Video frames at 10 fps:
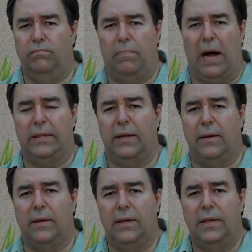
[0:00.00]
bought
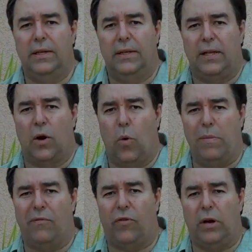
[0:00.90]
the
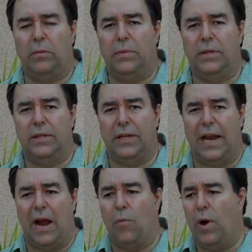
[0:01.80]
equipment from him and the
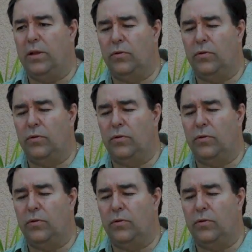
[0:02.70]
land went,